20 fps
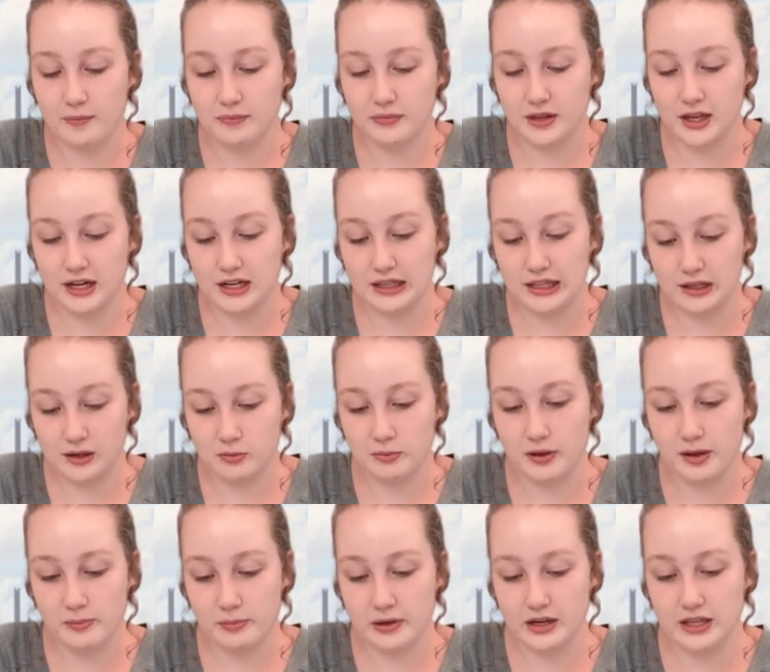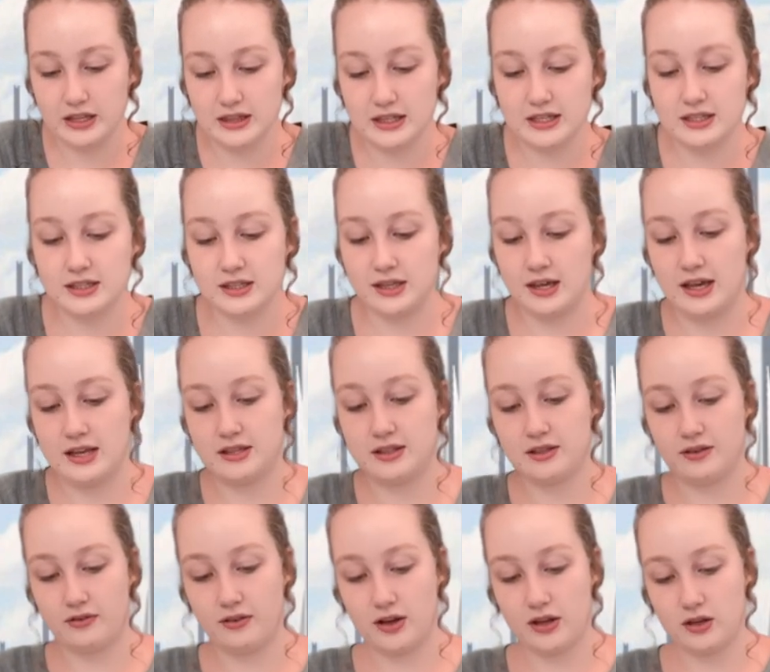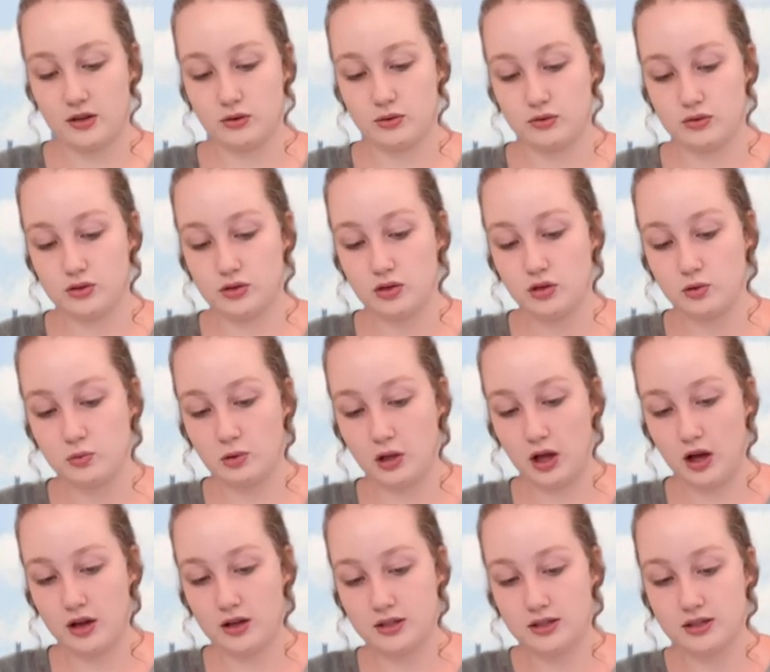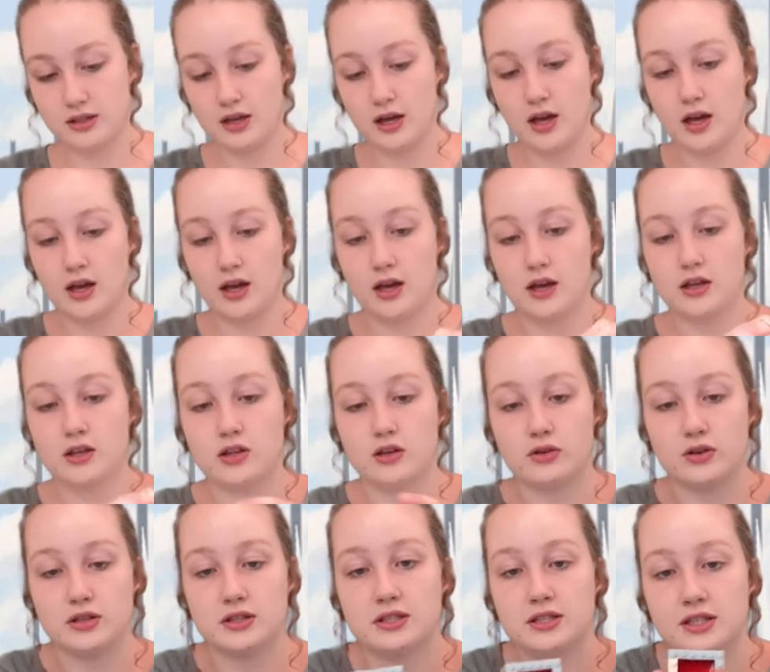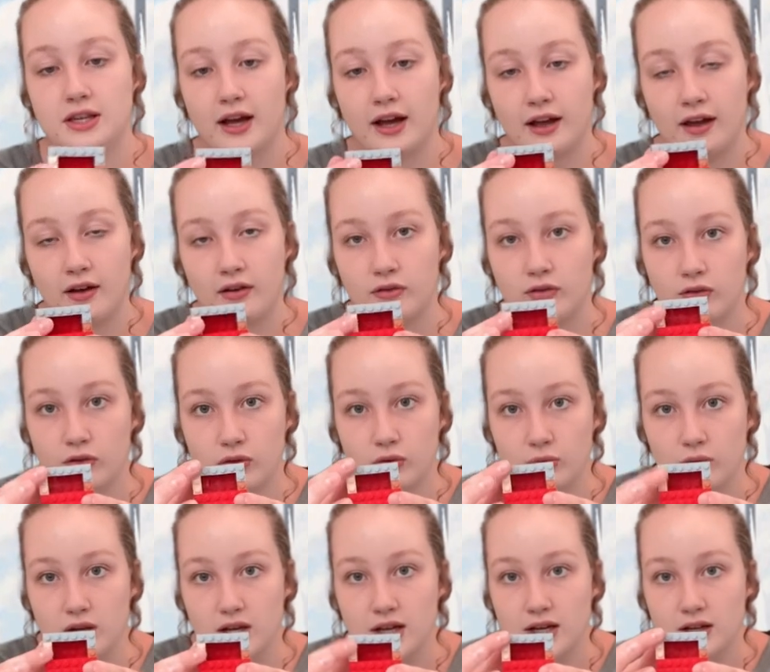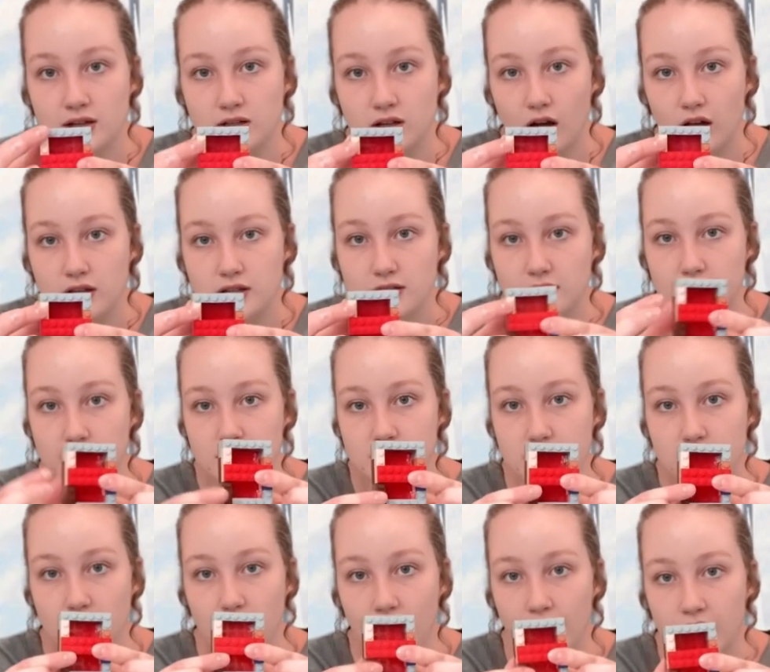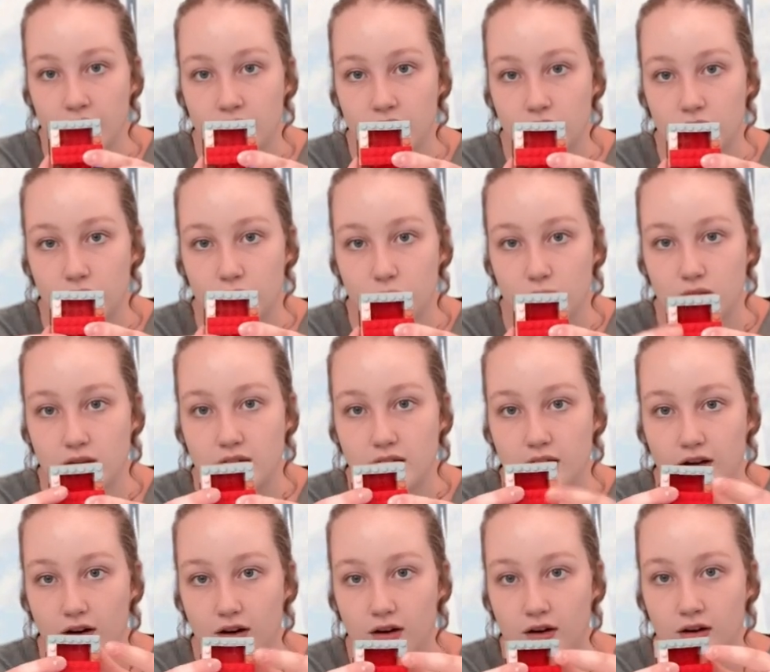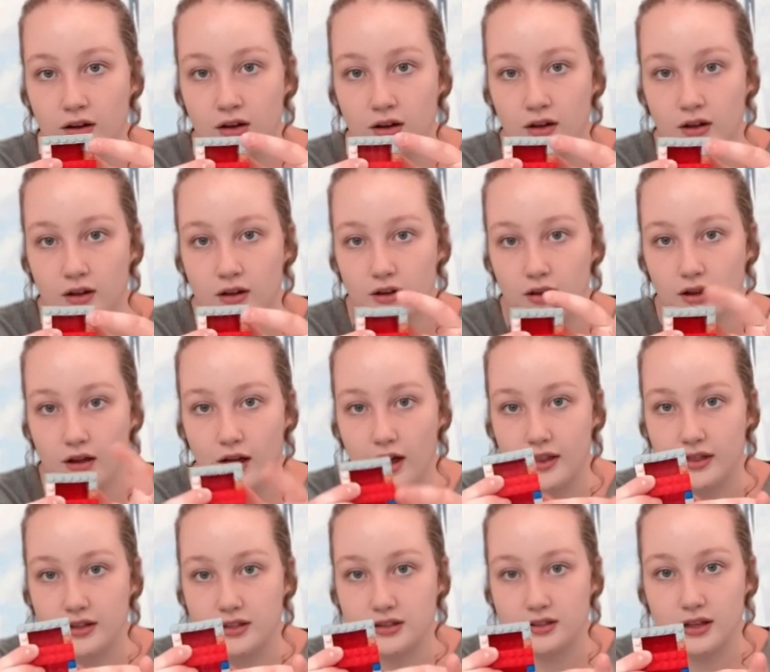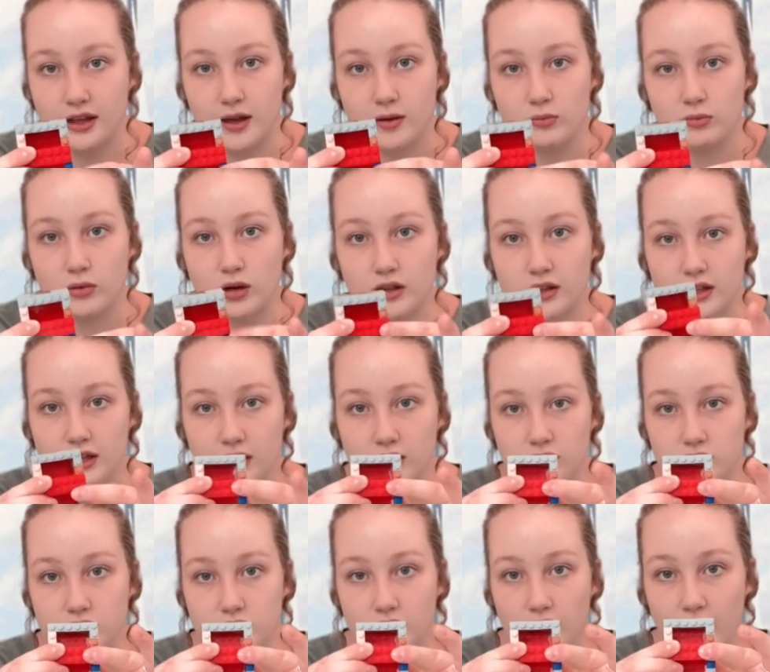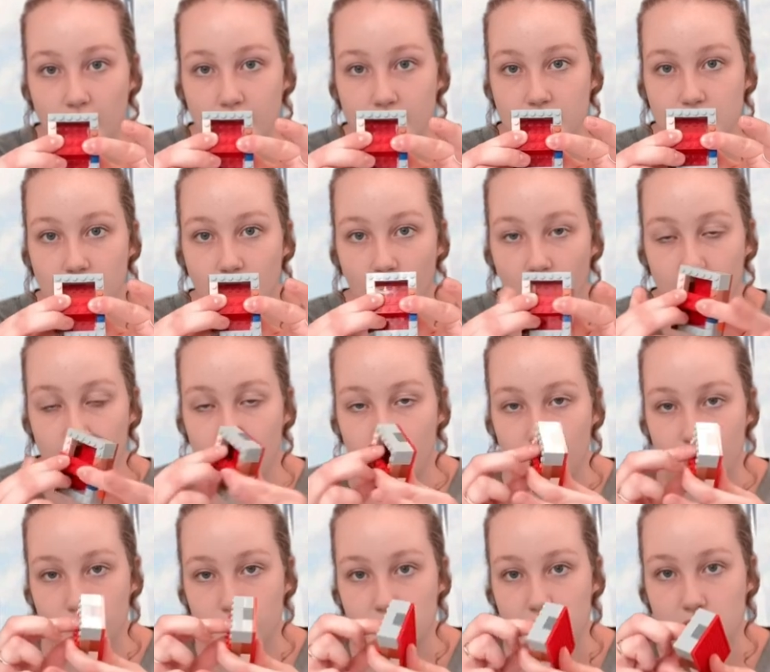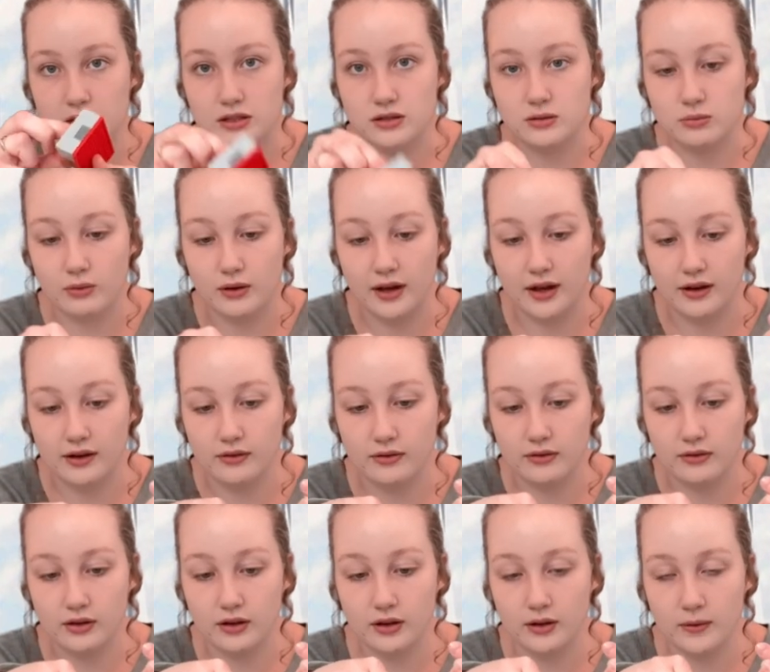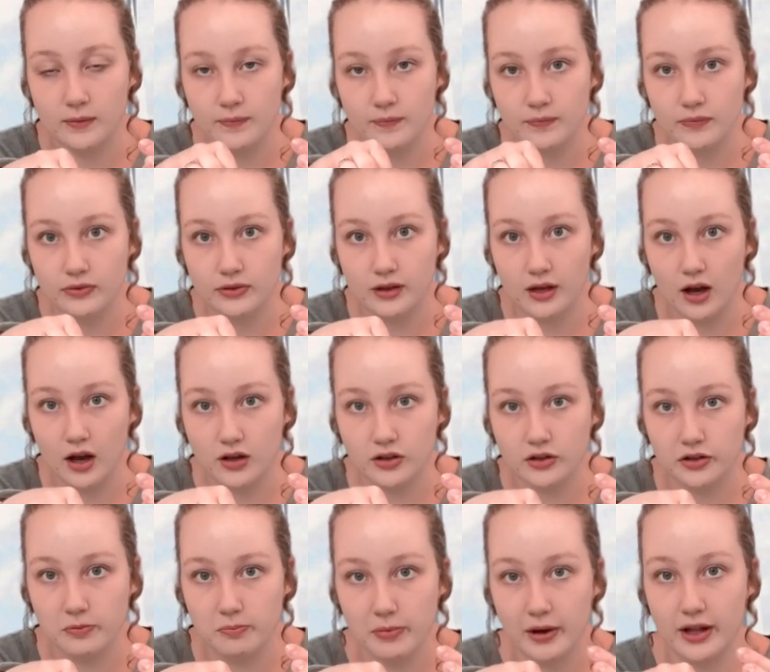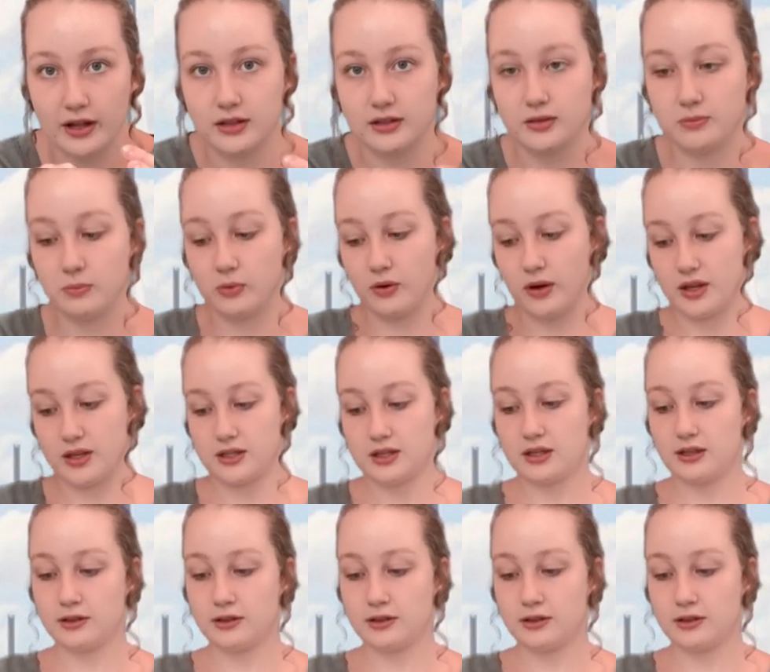in a little bit, but in this case, if I use 2 blocks, you can see I have 3 dots on this side, 3 here, and the same on the other side. And that means we have a good balance point.